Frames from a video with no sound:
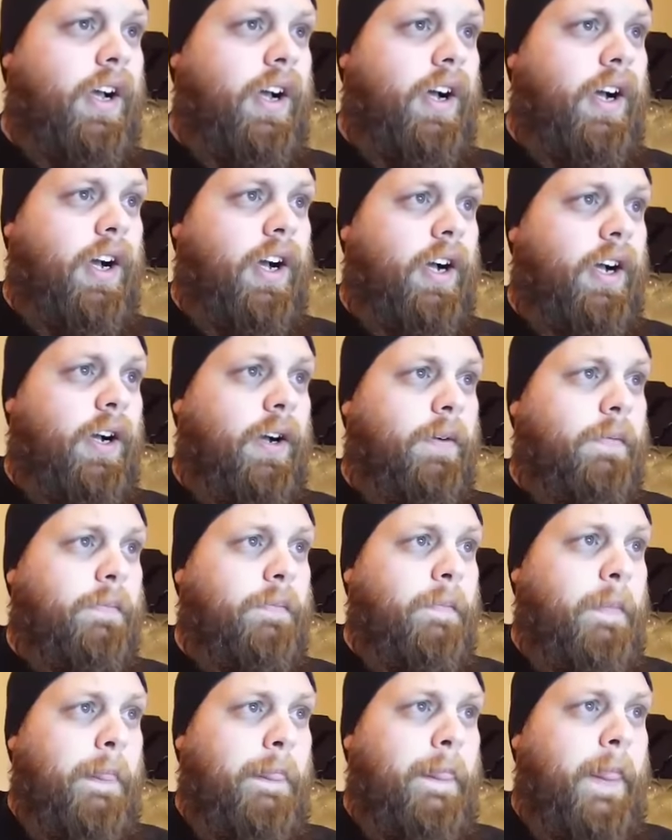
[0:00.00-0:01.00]

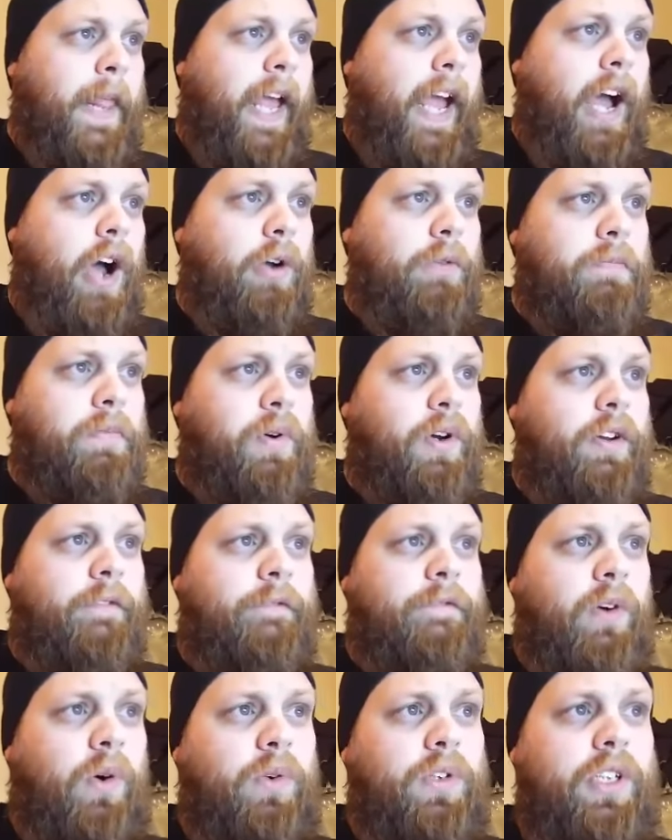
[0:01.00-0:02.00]

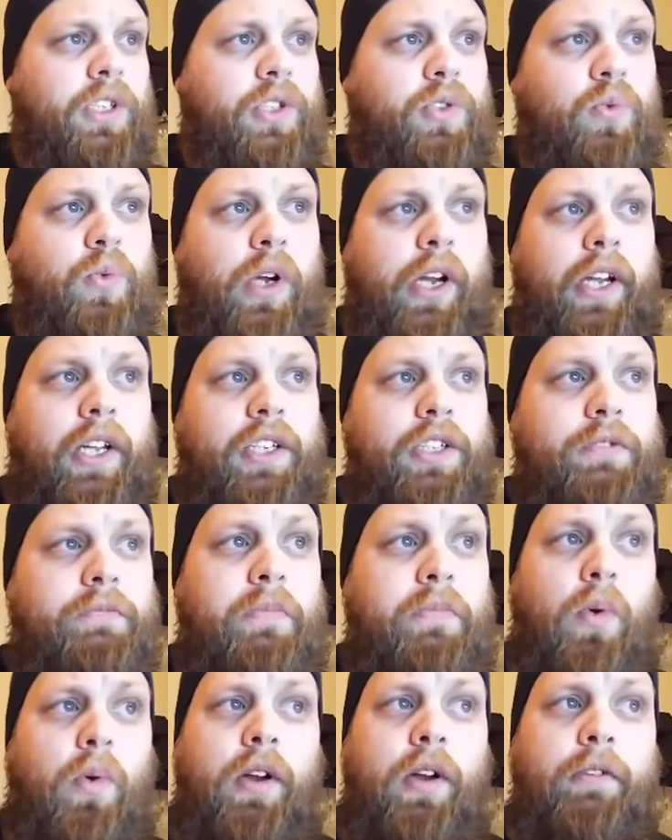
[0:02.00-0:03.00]
Output voltage range,
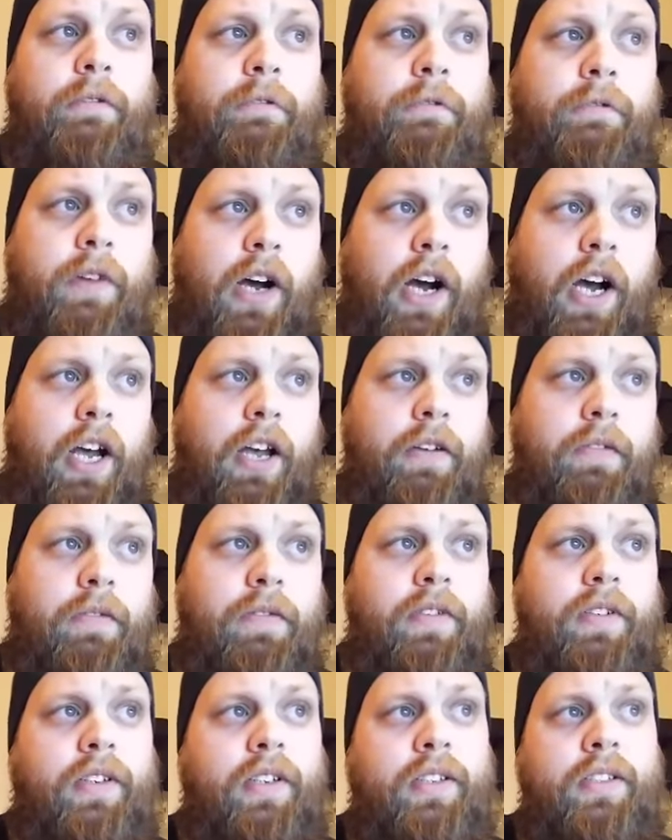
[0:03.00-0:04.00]

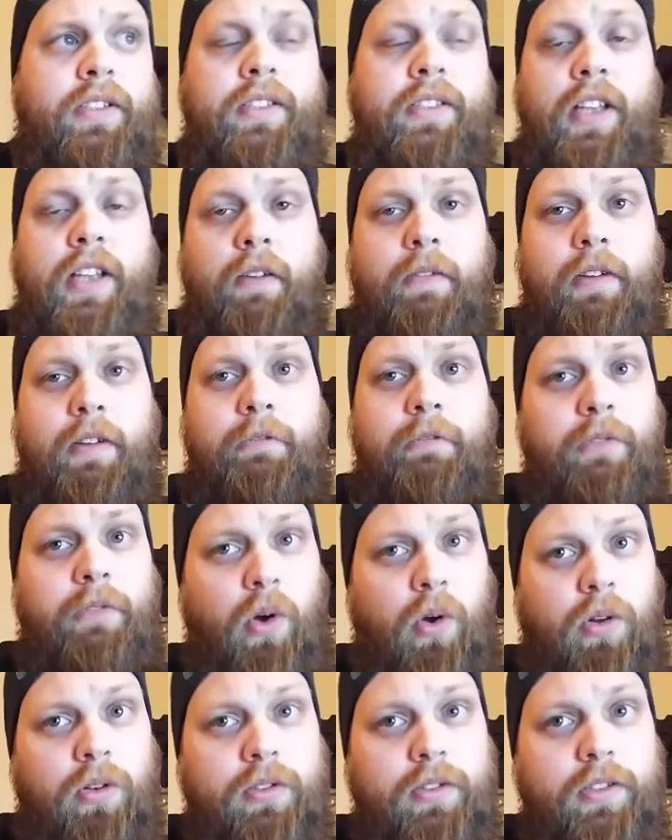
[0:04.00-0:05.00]
0.5 to 7
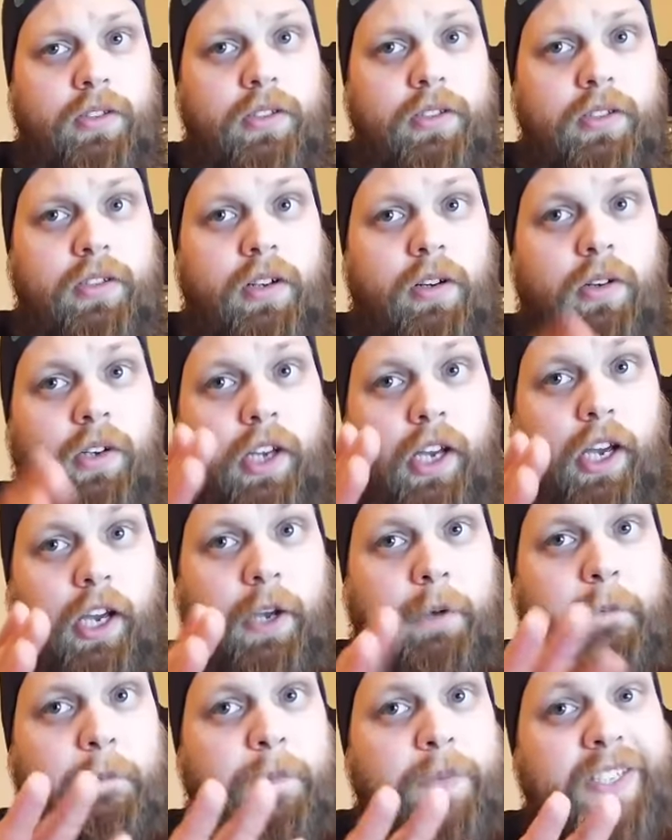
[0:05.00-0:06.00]
volts.
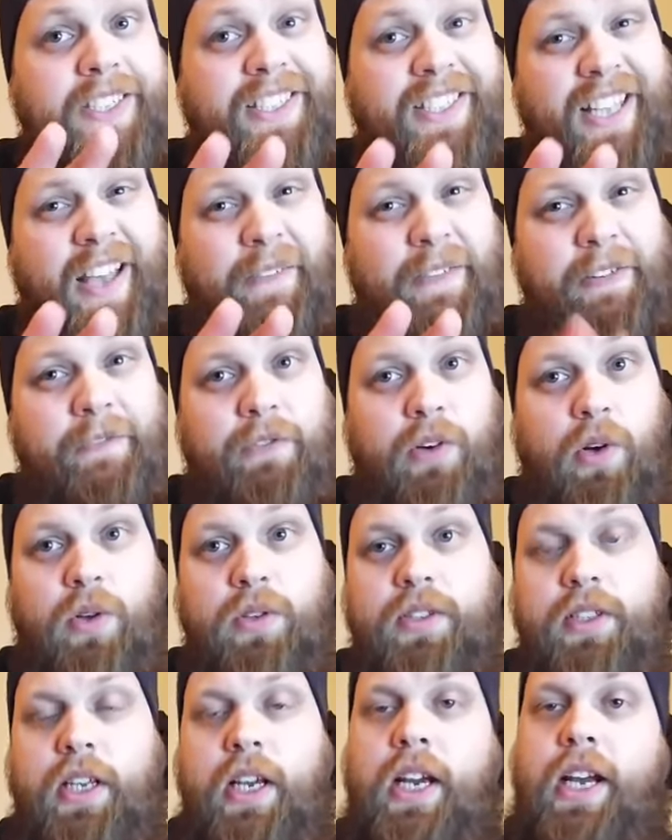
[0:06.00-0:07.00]
Okay, 7
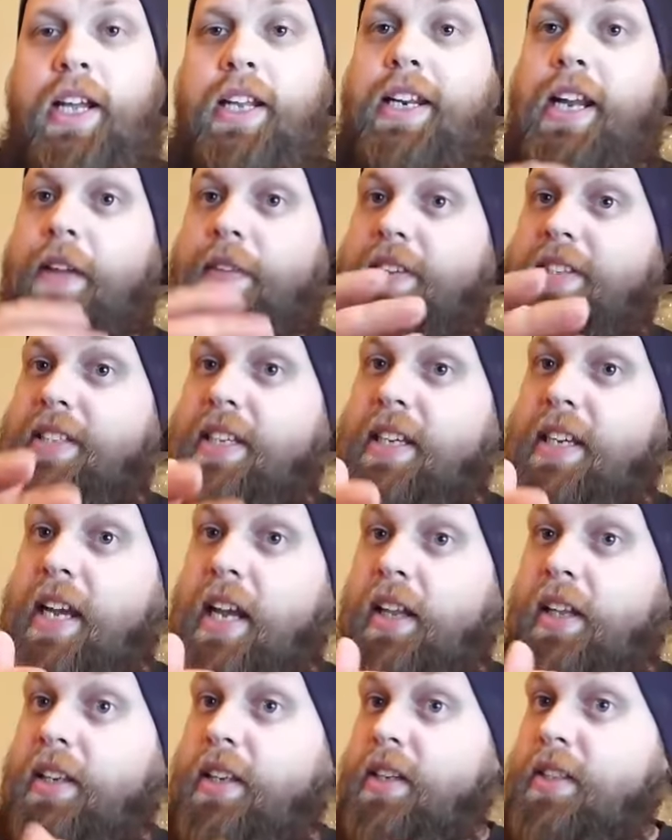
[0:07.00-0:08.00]
volts. Now the
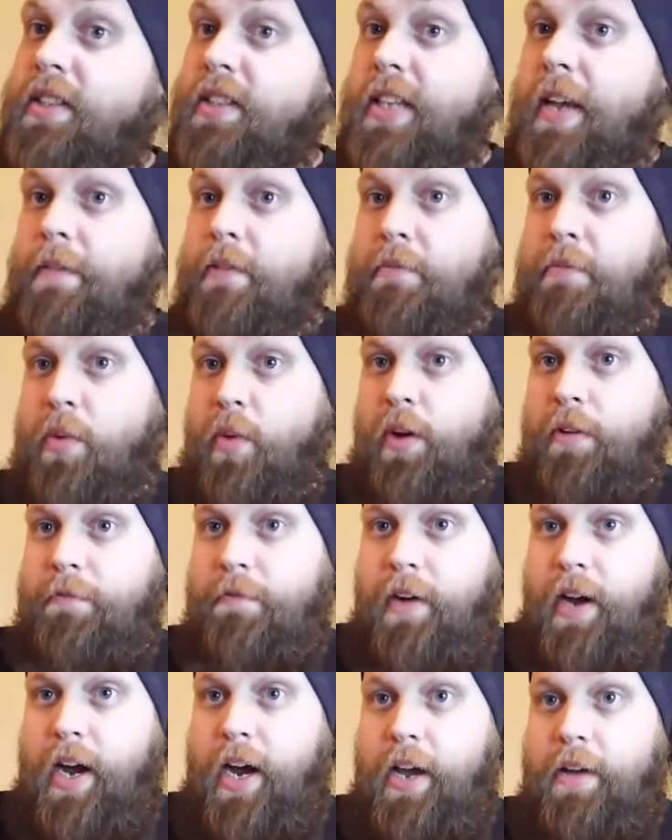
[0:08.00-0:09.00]
Sigelei does
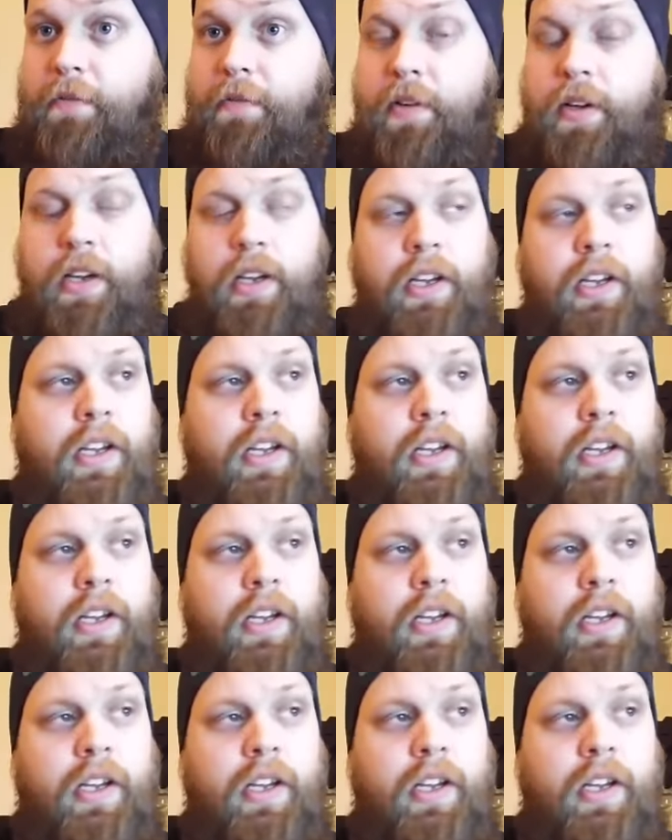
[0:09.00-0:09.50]
7.5.